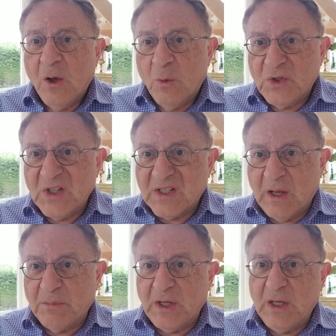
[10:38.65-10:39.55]
which is
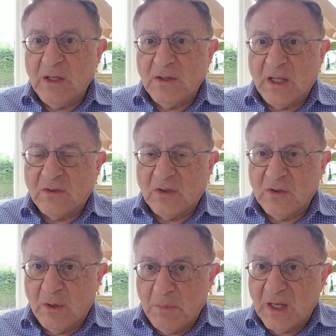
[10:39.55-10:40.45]
something that
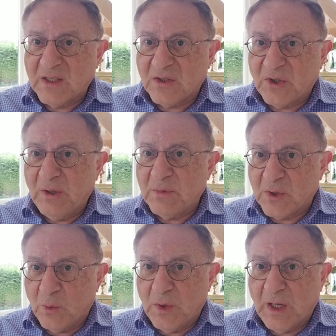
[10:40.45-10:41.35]
the mainstream
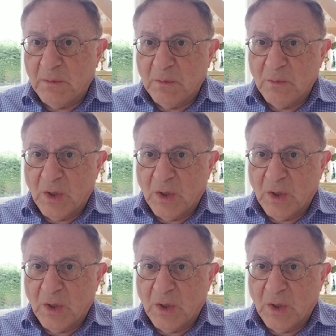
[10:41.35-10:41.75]
Sunni